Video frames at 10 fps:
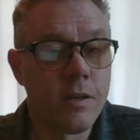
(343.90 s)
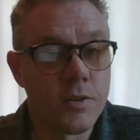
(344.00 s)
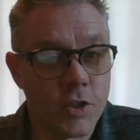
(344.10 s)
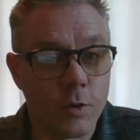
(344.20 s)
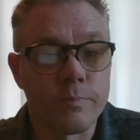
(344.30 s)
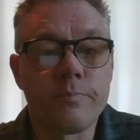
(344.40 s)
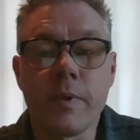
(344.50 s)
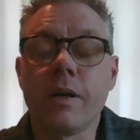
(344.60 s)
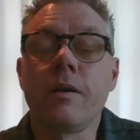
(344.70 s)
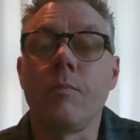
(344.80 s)
So,
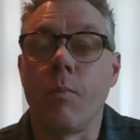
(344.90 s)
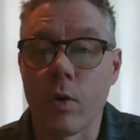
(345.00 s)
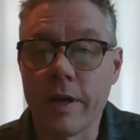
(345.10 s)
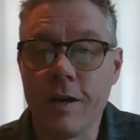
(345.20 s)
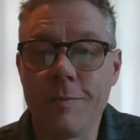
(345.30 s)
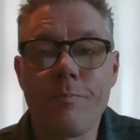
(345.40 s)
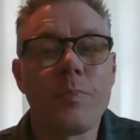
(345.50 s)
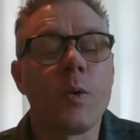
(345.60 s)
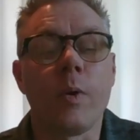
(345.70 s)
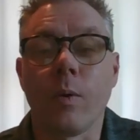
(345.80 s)
more to
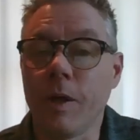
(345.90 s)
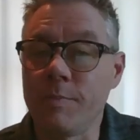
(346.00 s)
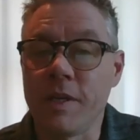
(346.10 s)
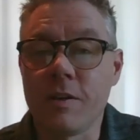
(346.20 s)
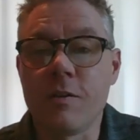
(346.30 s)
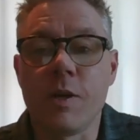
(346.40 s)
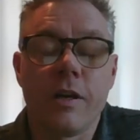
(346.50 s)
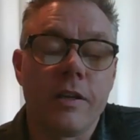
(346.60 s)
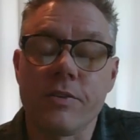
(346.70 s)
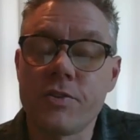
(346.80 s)
come. We will update the
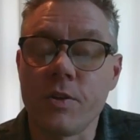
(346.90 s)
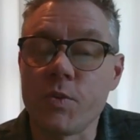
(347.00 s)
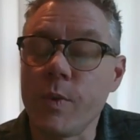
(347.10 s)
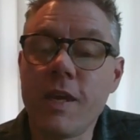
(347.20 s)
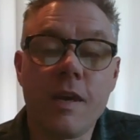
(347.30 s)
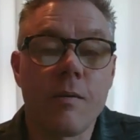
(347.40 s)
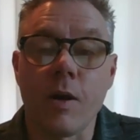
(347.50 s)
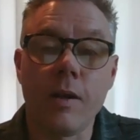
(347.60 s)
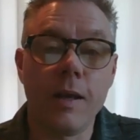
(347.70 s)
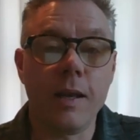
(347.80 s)
community as soon as we can
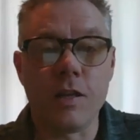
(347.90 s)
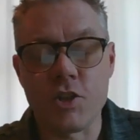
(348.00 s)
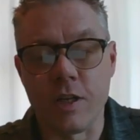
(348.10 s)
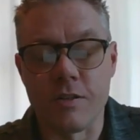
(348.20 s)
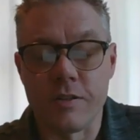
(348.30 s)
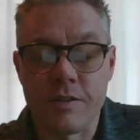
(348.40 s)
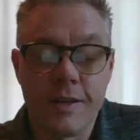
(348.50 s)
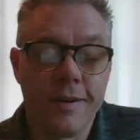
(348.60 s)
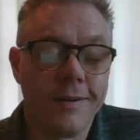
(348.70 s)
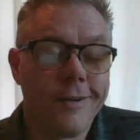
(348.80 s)
about any changes
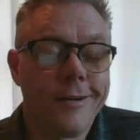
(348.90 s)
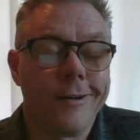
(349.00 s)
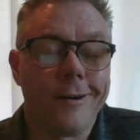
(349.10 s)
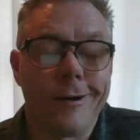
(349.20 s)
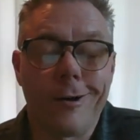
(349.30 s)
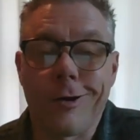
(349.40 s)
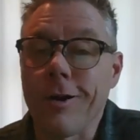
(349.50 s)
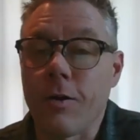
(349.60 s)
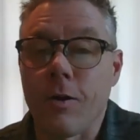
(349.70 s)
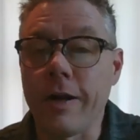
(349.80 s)

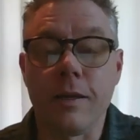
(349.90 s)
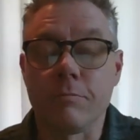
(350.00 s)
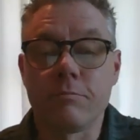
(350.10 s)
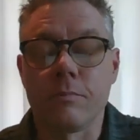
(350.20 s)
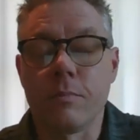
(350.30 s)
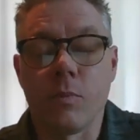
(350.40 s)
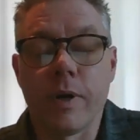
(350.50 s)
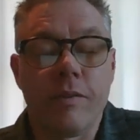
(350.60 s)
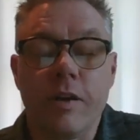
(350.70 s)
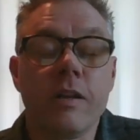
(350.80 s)
or any
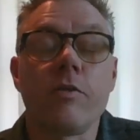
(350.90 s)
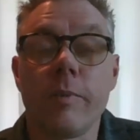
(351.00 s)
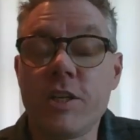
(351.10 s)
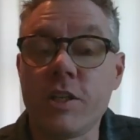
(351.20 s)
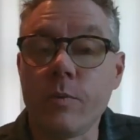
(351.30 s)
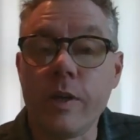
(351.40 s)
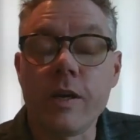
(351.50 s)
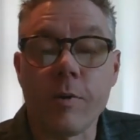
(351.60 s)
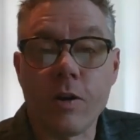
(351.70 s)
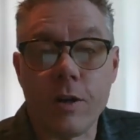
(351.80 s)
relevant information that we
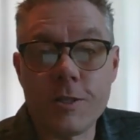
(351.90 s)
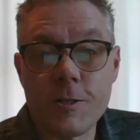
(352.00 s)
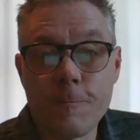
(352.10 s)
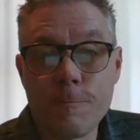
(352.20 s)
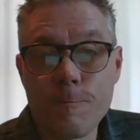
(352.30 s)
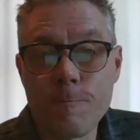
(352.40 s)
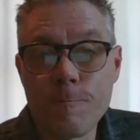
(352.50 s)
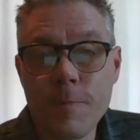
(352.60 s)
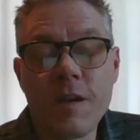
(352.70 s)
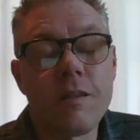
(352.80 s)
come across.
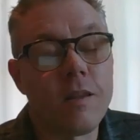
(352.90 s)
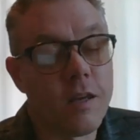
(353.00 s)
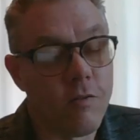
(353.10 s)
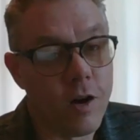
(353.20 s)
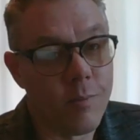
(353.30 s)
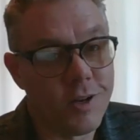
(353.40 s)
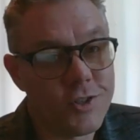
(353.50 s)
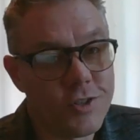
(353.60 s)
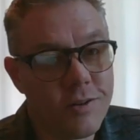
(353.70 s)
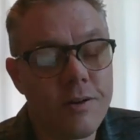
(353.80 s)
Thank you very
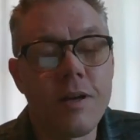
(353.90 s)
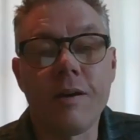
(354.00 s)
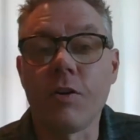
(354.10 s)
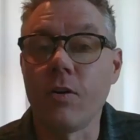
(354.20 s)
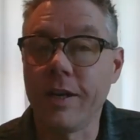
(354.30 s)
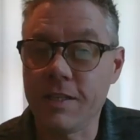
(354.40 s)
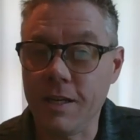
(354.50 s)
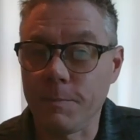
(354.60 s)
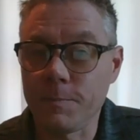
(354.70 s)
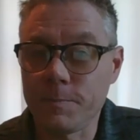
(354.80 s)
much. Have a great
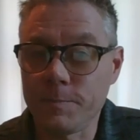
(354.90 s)
day.